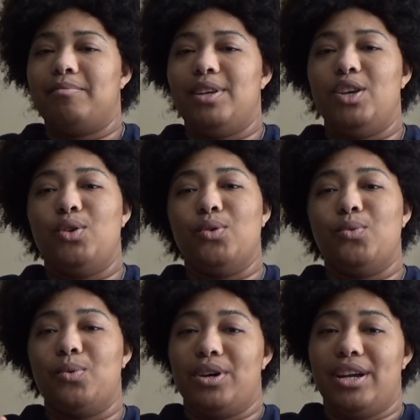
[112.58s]
you
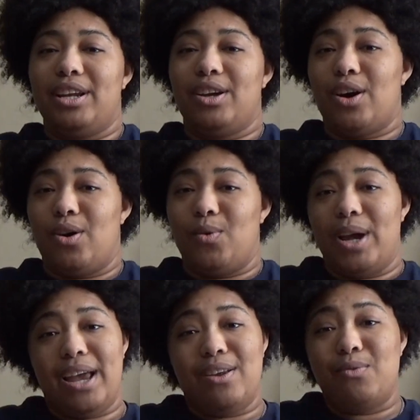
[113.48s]
would go
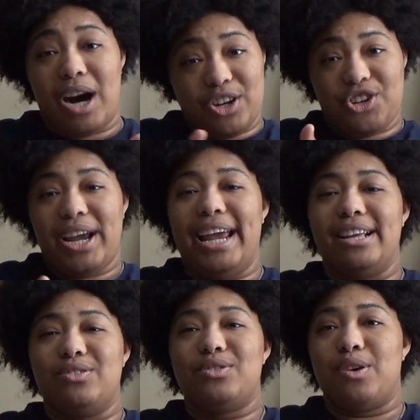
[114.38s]
and wash your
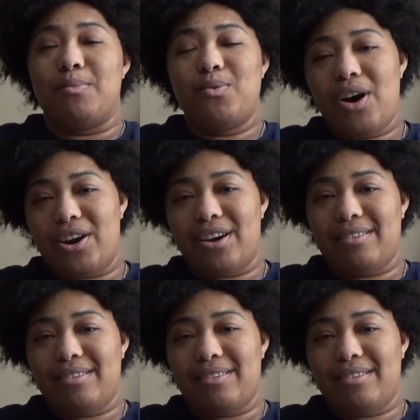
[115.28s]
hands with soap and water.